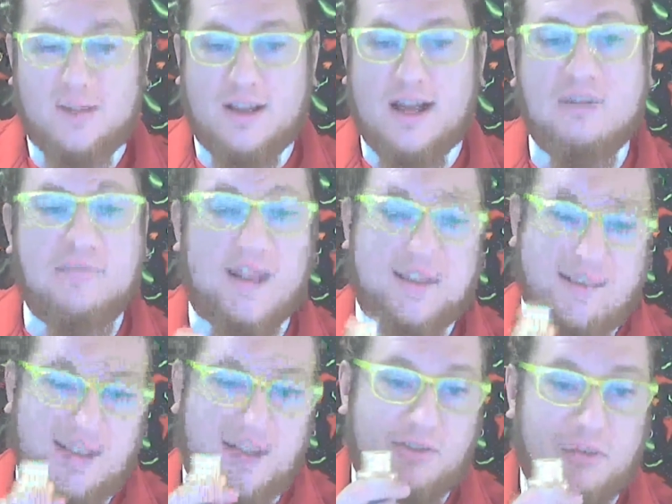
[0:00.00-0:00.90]
Um,
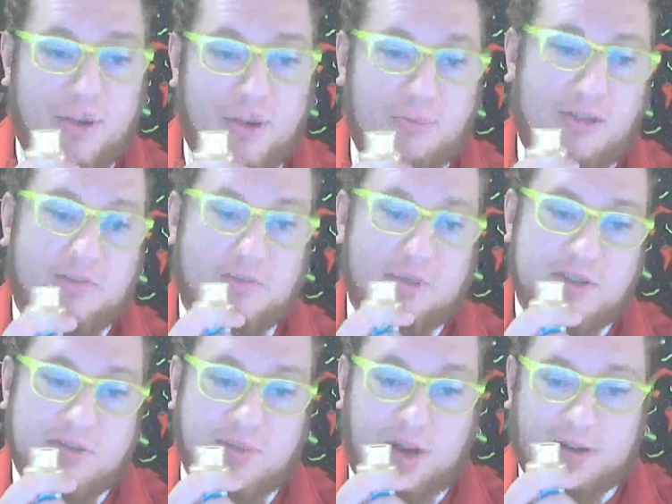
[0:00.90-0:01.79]
that's definitely what I'm getting from
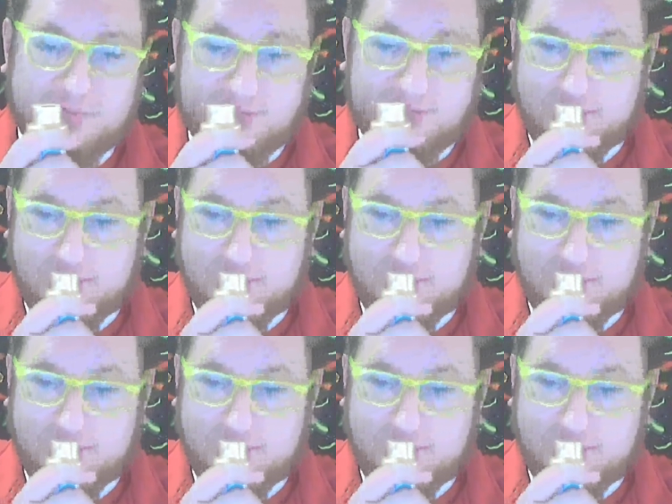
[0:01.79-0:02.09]
the smell.